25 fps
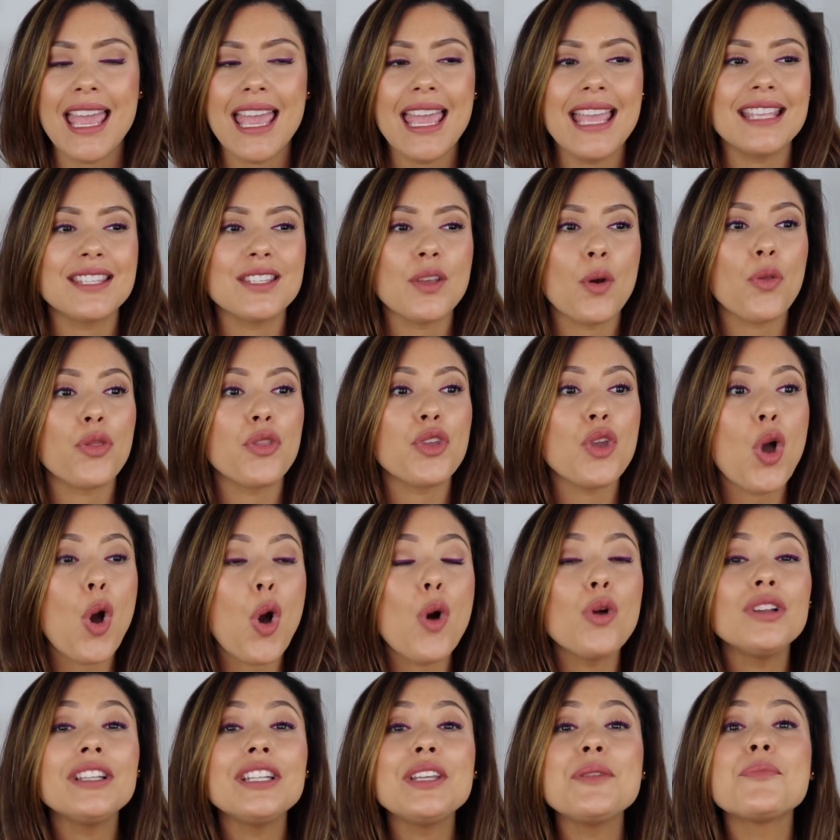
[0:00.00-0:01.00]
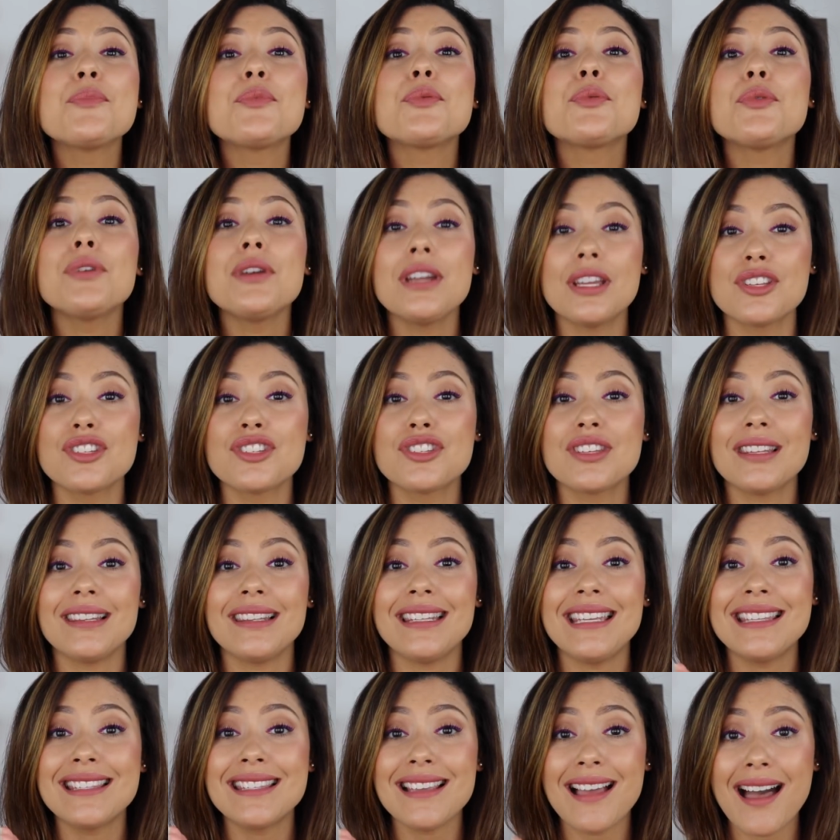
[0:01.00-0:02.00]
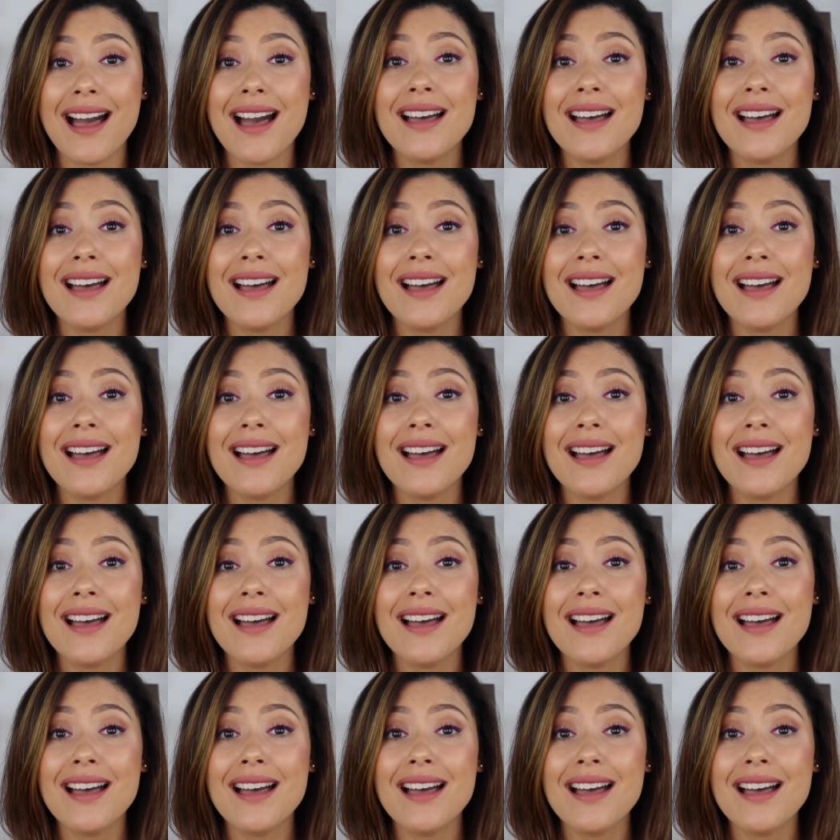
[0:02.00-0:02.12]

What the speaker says: is the only bridge that leads